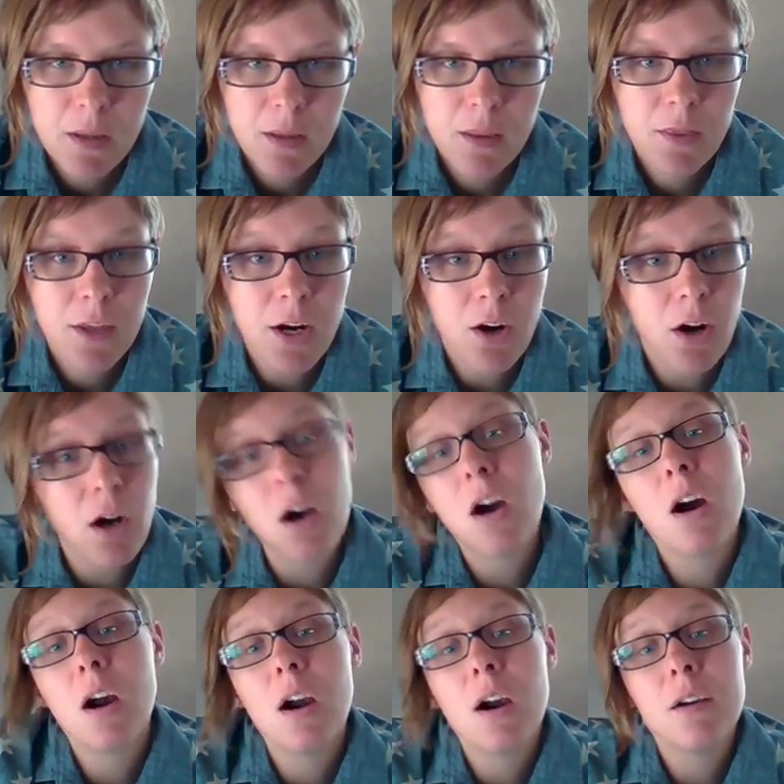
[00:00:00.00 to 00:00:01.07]
There
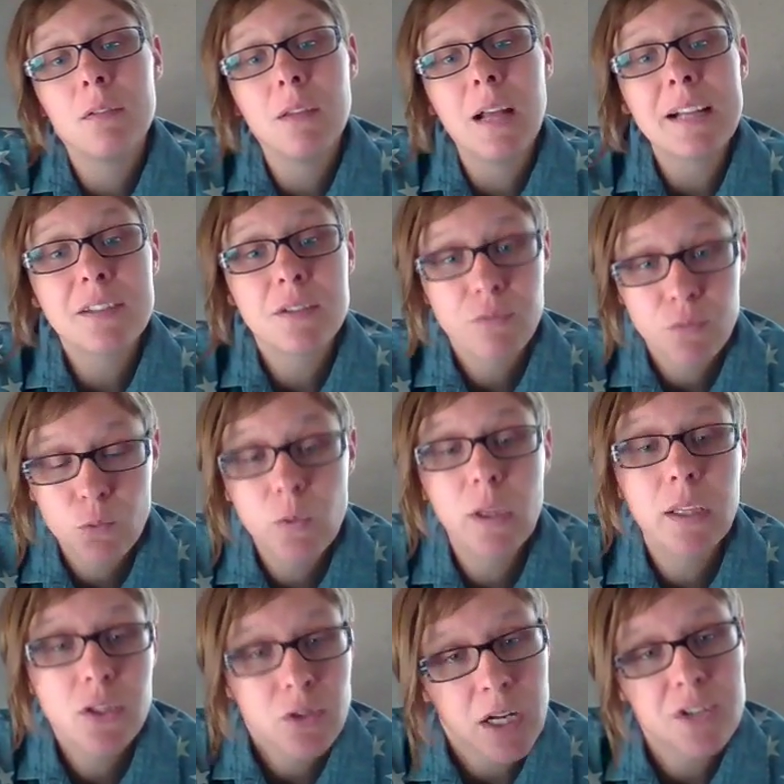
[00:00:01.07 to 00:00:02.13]
are lots of
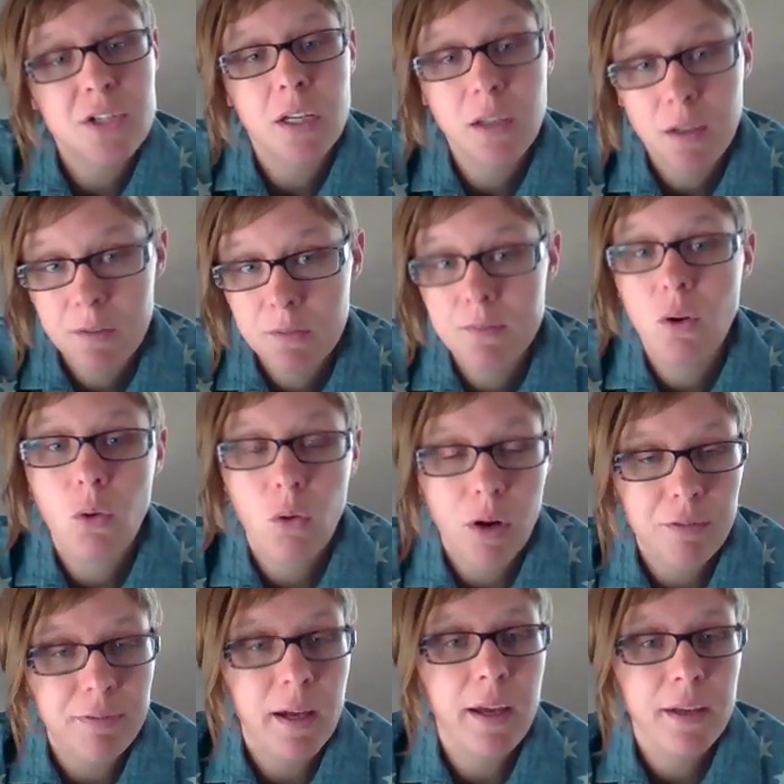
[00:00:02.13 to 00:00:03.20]
really tragic,
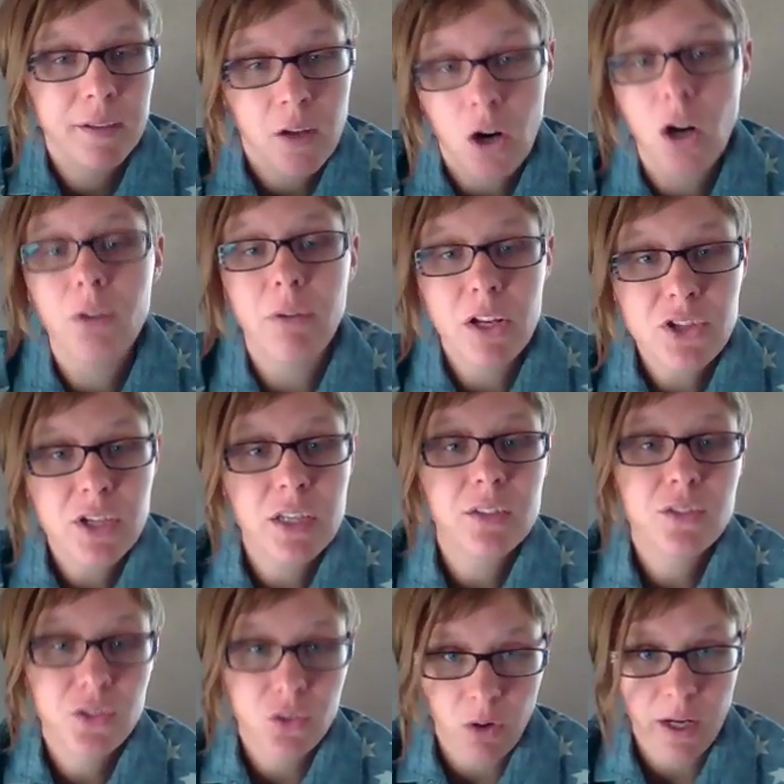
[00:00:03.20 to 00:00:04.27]
horrifying, heart-wrenching
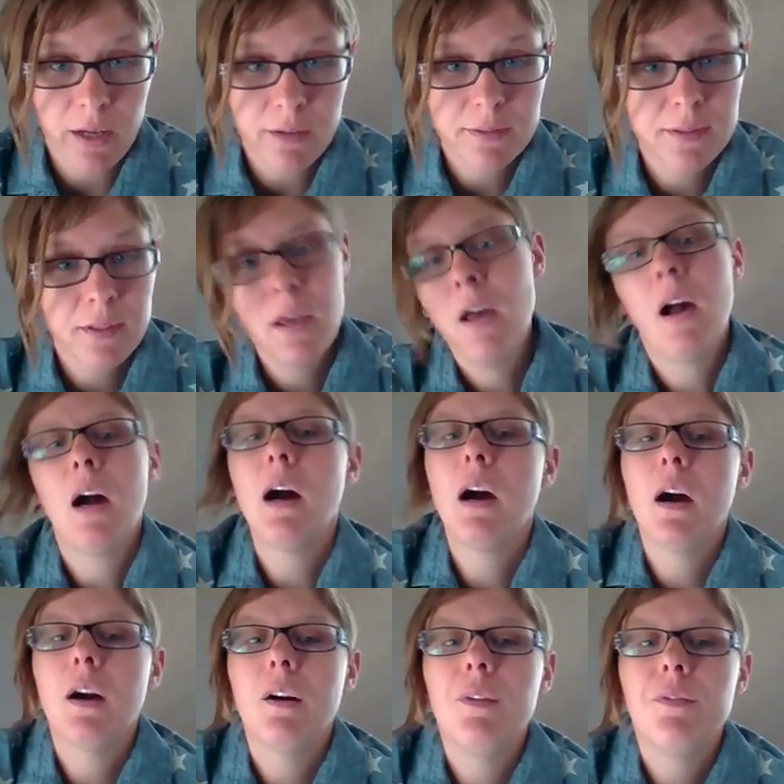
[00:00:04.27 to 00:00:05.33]
stories
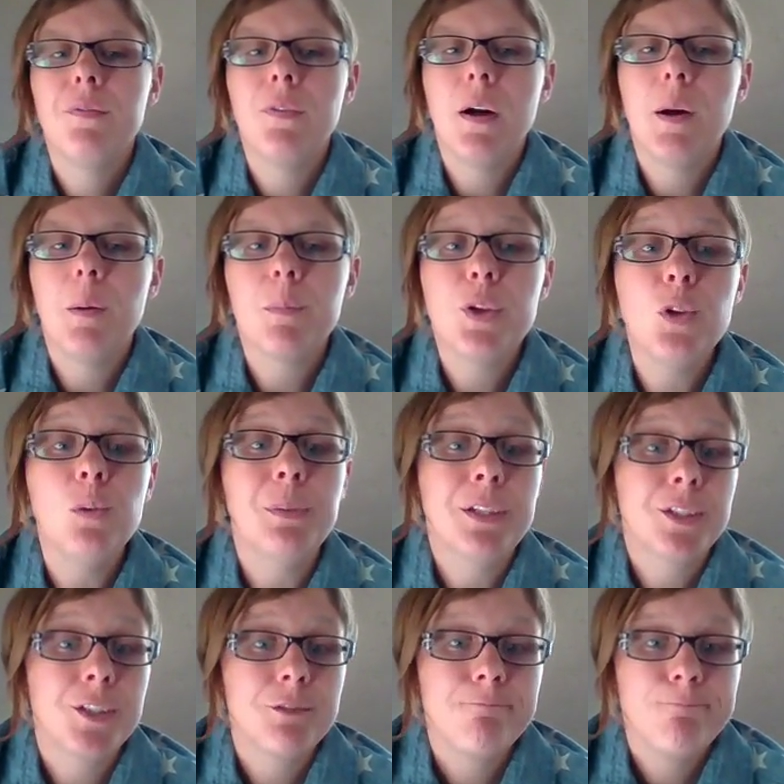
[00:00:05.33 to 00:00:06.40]
of
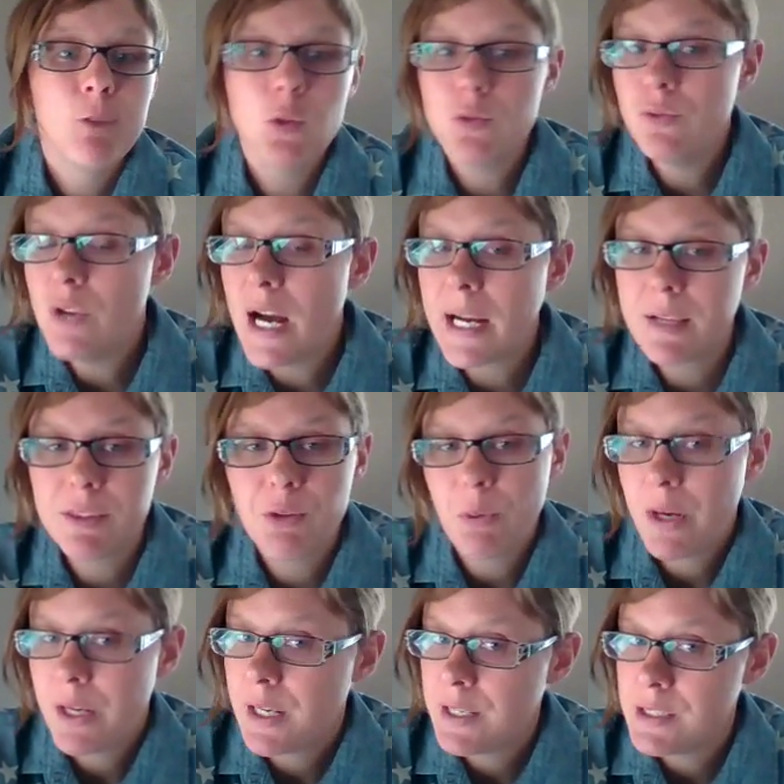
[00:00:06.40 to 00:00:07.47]
humans who do not get the
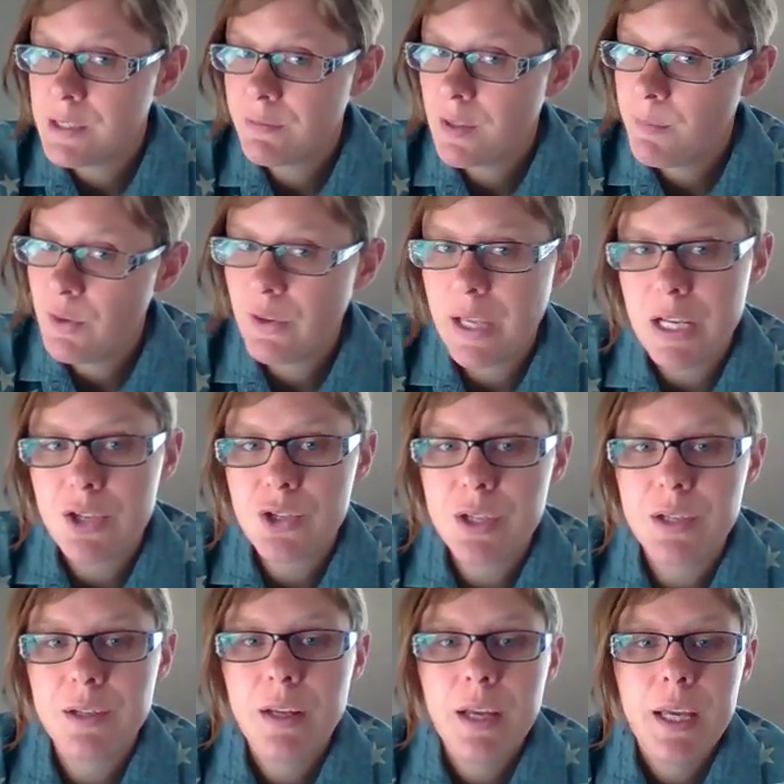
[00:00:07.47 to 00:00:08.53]
right kinds of
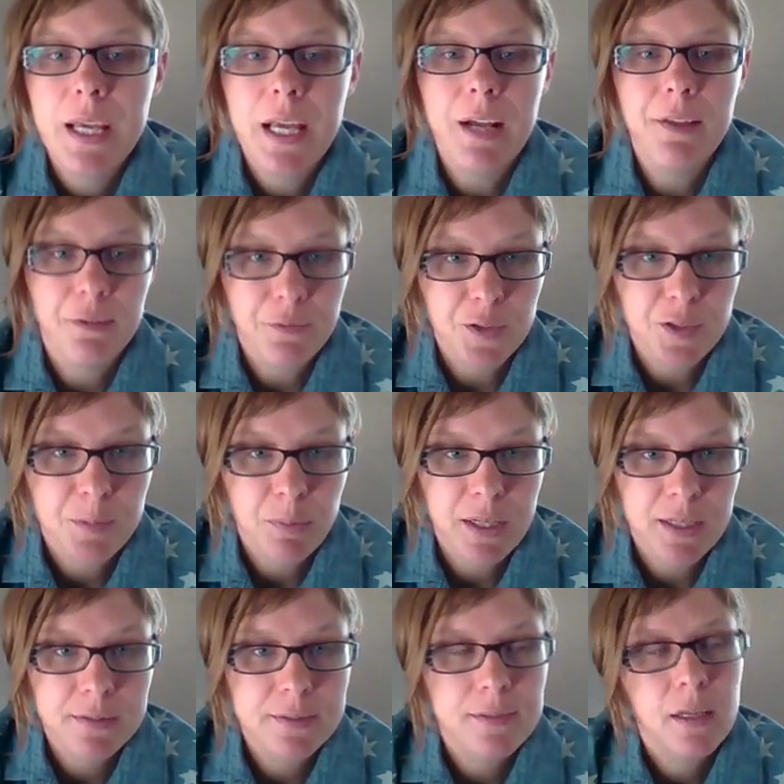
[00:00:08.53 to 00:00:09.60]
communication in the first
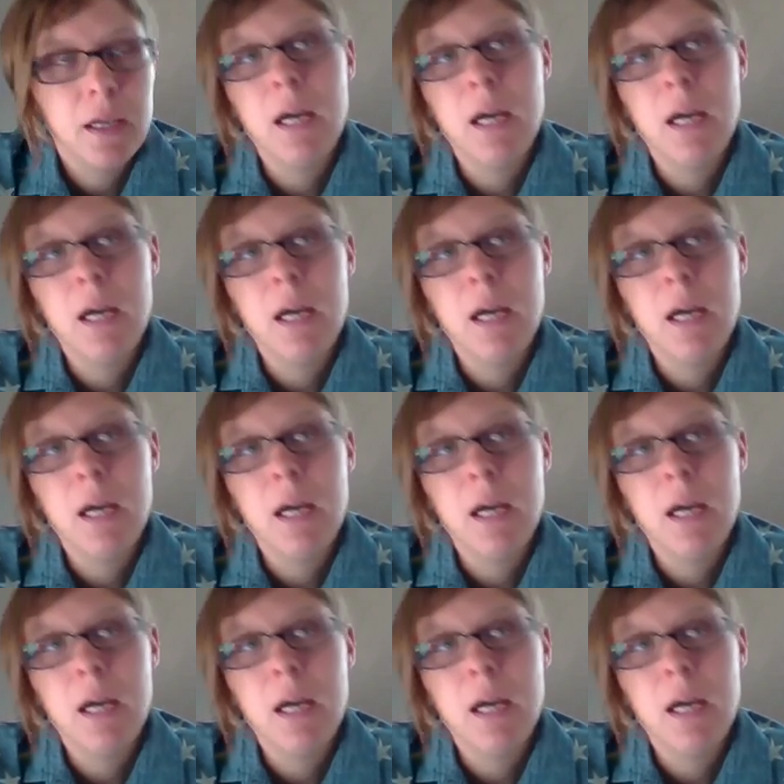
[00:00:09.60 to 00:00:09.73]
place.